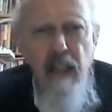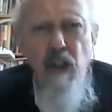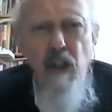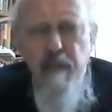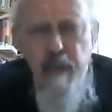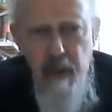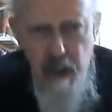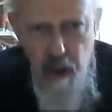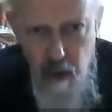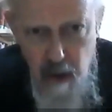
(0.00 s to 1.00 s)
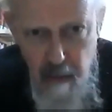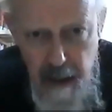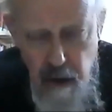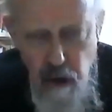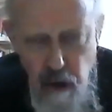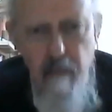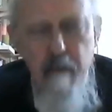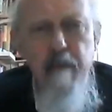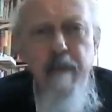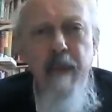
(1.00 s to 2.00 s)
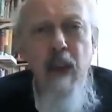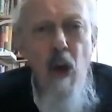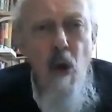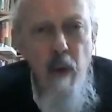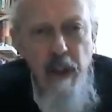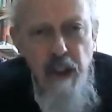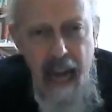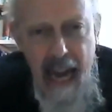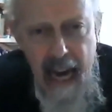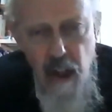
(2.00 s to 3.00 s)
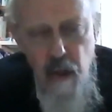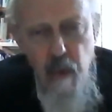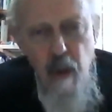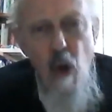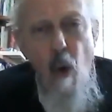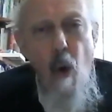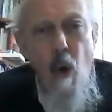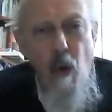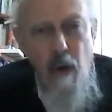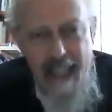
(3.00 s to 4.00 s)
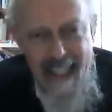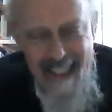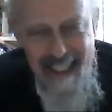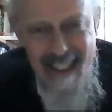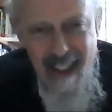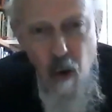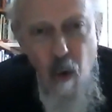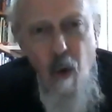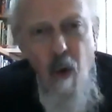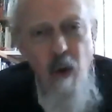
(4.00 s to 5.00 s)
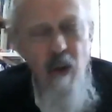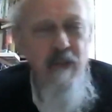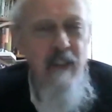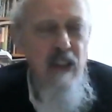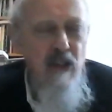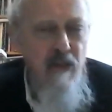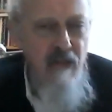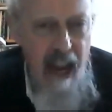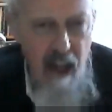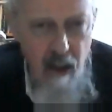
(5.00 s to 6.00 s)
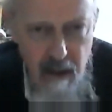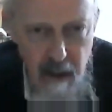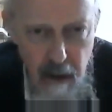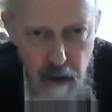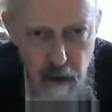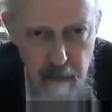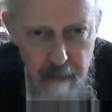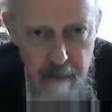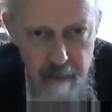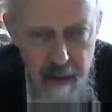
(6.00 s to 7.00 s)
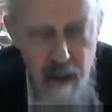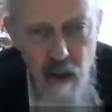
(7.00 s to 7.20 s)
spiritual dimension which actually orients all of these faculties and